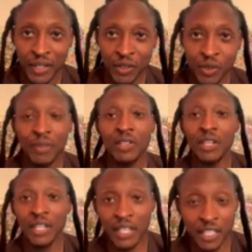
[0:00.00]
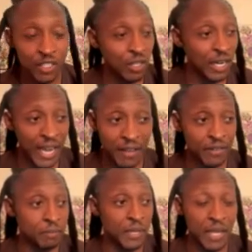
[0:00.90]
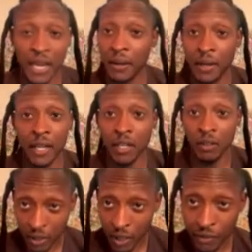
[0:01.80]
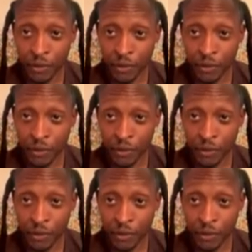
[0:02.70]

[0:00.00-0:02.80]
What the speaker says: You have to look at your life and and for